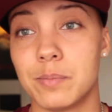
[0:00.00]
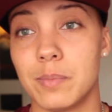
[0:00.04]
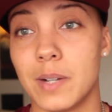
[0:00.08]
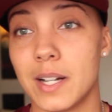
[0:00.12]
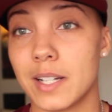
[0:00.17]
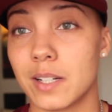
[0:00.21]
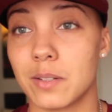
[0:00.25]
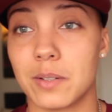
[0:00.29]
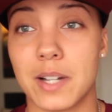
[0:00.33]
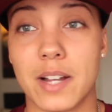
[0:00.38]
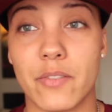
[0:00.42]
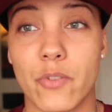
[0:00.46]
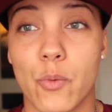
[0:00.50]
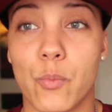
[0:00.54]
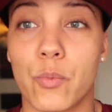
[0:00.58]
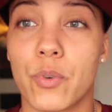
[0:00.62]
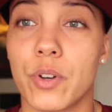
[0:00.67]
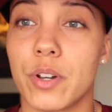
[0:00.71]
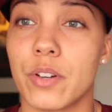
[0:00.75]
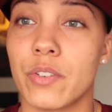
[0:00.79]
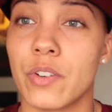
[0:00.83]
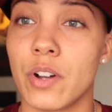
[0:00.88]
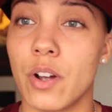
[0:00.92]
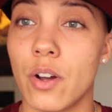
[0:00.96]
I don't have a
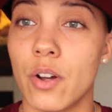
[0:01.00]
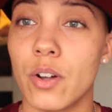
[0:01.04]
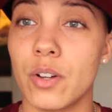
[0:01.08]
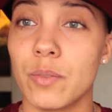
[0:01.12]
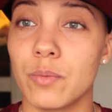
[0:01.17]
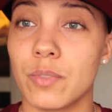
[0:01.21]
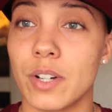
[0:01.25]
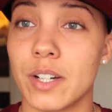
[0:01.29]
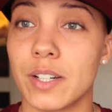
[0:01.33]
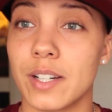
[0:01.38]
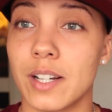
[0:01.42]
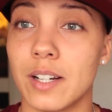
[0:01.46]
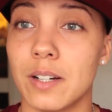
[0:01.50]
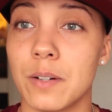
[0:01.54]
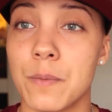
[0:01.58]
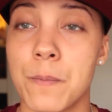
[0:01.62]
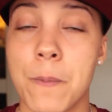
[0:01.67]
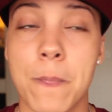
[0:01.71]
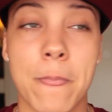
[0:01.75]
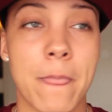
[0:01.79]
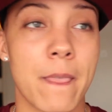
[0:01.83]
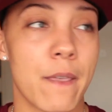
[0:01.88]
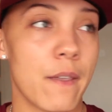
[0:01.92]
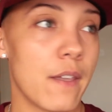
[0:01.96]
printer at home right now.
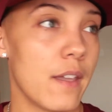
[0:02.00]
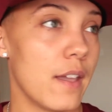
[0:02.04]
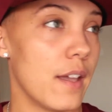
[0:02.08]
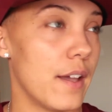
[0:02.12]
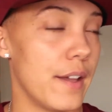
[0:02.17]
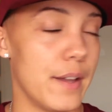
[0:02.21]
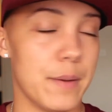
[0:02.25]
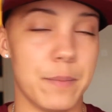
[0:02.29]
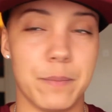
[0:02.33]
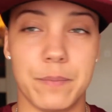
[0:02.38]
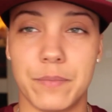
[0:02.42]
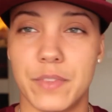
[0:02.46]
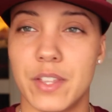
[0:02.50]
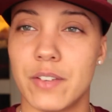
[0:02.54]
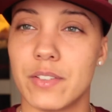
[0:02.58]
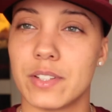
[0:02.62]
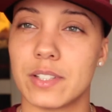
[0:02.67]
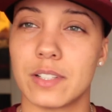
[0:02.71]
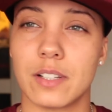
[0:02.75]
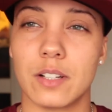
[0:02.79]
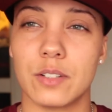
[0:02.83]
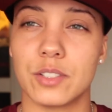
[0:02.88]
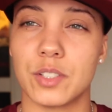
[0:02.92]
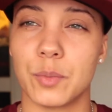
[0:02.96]
There
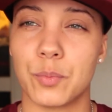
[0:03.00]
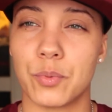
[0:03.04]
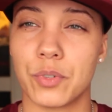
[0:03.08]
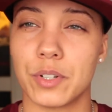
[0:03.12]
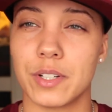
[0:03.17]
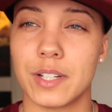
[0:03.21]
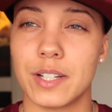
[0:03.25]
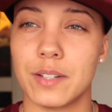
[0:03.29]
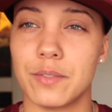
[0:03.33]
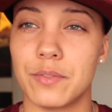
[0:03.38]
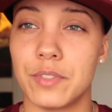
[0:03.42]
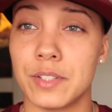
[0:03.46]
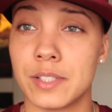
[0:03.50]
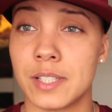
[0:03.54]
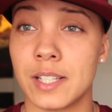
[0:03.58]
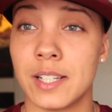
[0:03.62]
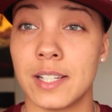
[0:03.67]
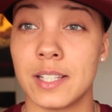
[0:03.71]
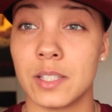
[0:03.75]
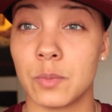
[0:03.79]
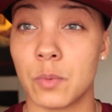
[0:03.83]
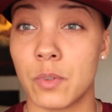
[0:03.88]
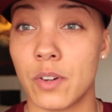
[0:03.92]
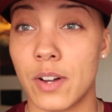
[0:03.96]
isn't loads of printing
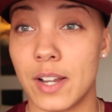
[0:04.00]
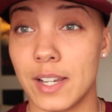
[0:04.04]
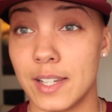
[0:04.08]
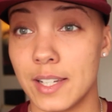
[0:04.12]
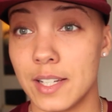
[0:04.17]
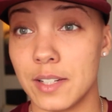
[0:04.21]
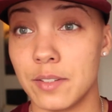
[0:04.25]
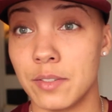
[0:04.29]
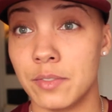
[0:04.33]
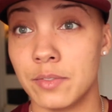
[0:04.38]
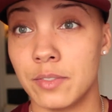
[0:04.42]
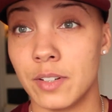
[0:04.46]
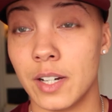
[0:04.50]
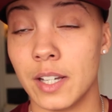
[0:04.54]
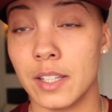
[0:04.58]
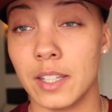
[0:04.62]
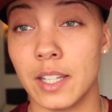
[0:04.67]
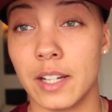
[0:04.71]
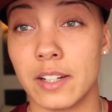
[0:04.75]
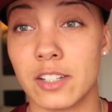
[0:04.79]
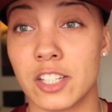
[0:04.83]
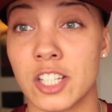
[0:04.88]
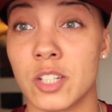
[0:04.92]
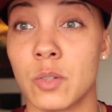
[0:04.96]
facilities where I live, and
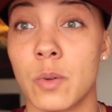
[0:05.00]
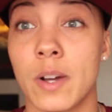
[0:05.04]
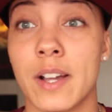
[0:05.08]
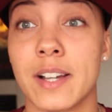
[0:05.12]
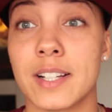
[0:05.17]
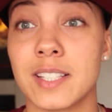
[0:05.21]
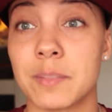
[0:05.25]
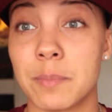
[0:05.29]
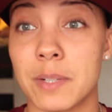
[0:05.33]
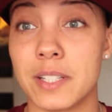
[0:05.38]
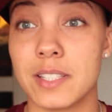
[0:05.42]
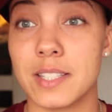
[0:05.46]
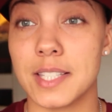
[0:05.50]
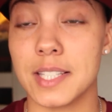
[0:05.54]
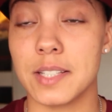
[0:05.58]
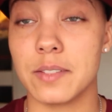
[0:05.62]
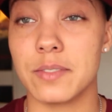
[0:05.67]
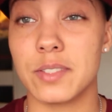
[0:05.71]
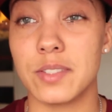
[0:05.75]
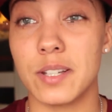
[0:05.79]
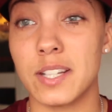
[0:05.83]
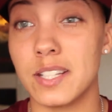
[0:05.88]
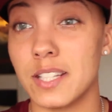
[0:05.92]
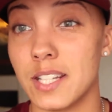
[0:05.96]
they're actually quite
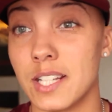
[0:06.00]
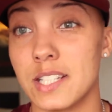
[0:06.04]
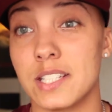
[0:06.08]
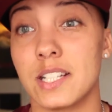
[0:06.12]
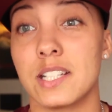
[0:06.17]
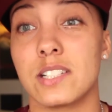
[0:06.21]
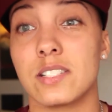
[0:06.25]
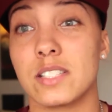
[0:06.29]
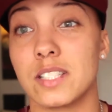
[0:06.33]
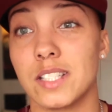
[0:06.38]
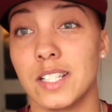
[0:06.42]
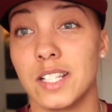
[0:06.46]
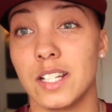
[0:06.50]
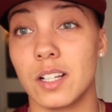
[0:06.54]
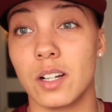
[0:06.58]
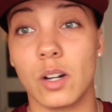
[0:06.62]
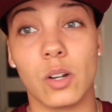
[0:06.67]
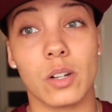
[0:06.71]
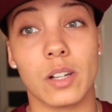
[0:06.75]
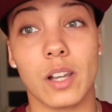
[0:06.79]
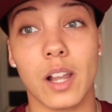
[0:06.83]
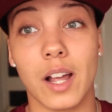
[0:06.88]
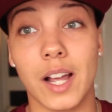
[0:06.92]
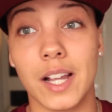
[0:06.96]
expensive, so in the end I just did it
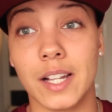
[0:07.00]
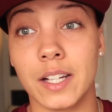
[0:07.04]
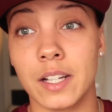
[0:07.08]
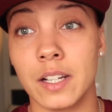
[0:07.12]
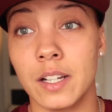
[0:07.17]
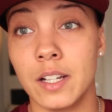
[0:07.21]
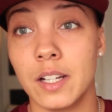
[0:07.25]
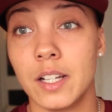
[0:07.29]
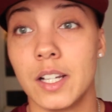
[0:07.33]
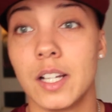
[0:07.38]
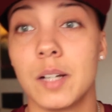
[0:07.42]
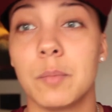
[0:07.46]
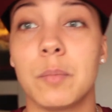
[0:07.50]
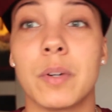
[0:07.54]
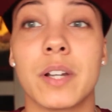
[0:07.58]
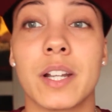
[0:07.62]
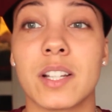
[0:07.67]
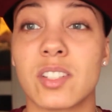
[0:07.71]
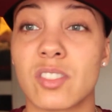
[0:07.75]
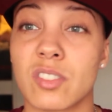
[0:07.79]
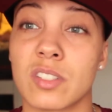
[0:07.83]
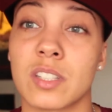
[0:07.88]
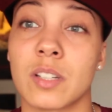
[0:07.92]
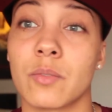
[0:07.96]
online. But
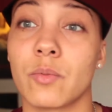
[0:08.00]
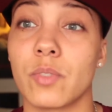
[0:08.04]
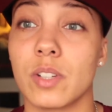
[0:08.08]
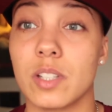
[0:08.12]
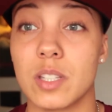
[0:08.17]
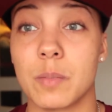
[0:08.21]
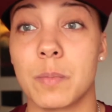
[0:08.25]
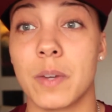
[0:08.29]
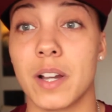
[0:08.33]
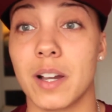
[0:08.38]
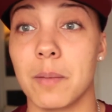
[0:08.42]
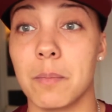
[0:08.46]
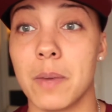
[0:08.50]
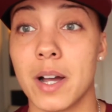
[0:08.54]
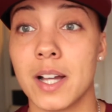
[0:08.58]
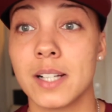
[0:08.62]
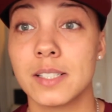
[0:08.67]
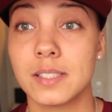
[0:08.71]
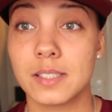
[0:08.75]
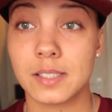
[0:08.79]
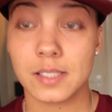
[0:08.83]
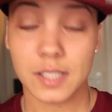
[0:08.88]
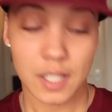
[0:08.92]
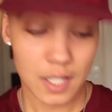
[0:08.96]
that's just something to bear in
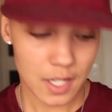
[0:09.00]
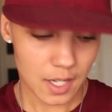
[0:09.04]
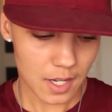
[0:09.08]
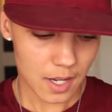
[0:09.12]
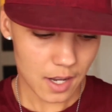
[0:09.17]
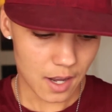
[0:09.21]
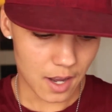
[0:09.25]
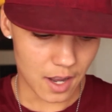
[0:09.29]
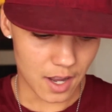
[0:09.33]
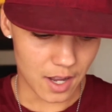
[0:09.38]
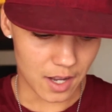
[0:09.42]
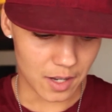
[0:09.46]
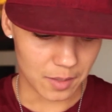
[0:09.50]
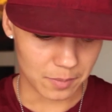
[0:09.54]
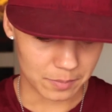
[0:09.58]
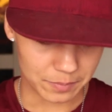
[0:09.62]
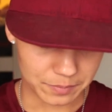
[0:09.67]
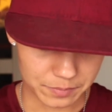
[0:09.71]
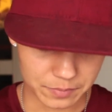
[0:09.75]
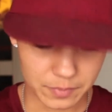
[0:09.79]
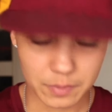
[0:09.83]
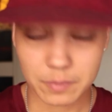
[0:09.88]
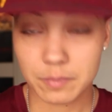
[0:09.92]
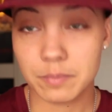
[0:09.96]
mind.
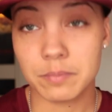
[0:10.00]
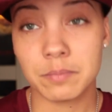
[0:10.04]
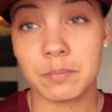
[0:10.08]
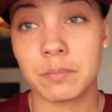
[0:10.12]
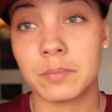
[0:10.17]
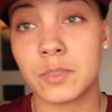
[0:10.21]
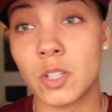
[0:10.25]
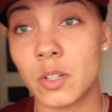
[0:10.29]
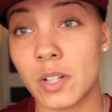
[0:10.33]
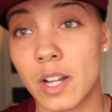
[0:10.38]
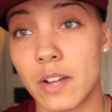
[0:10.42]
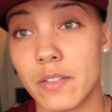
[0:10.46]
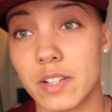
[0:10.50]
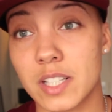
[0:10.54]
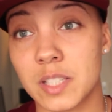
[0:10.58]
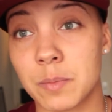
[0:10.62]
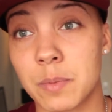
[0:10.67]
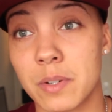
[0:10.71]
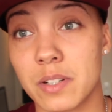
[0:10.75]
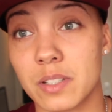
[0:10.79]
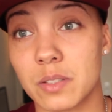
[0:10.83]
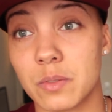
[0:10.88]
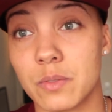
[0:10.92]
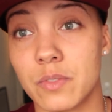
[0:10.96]
Don't have
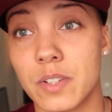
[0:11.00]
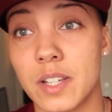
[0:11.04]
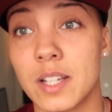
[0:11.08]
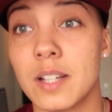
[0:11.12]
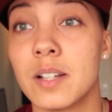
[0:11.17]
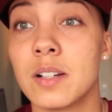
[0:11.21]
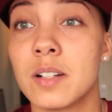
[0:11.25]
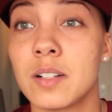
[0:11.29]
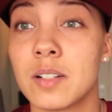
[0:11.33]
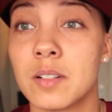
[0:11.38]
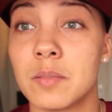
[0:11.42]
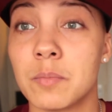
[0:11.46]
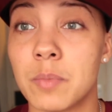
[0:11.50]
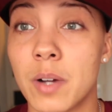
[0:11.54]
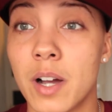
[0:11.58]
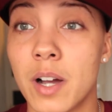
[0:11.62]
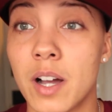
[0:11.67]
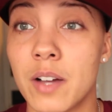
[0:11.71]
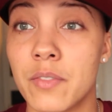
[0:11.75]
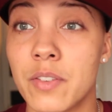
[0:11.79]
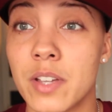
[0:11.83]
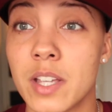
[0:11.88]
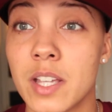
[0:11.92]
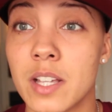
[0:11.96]
experience with it, but
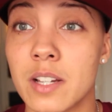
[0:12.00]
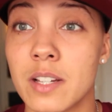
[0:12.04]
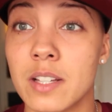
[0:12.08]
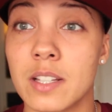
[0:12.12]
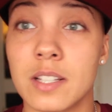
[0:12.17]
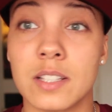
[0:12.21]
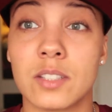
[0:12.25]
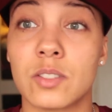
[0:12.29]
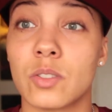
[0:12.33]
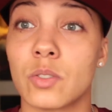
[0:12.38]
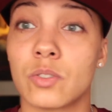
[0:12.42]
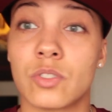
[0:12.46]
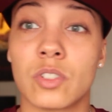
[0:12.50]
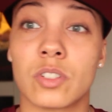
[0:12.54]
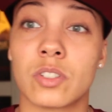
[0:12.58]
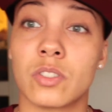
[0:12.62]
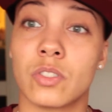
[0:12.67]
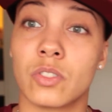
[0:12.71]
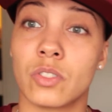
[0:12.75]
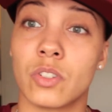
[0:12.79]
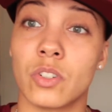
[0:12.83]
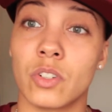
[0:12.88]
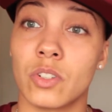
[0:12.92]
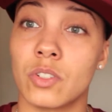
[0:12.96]
I've heard it's just
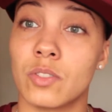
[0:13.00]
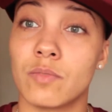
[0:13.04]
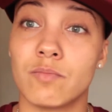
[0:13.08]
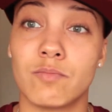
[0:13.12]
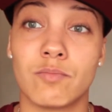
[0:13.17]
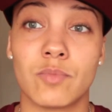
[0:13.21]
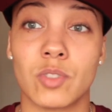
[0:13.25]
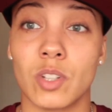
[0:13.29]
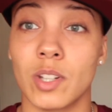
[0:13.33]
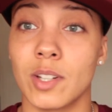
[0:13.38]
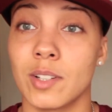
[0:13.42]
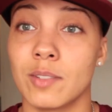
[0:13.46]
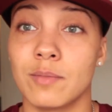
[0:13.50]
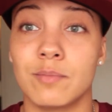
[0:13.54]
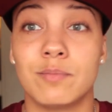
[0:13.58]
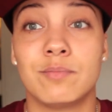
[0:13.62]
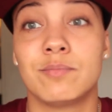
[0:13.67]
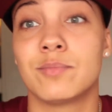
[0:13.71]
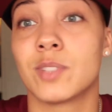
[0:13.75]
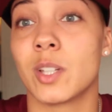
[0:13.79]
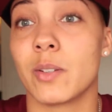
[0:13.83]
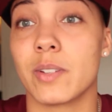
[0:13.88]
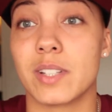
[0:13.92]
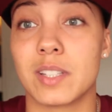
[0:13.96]
as good, so
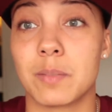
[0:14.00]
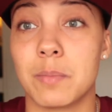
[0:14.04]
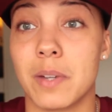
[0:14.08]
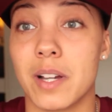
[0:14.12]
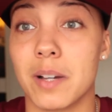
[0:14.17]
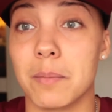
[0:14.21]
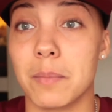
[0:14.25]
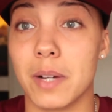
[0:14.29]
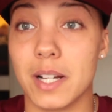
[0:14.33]
something to bear in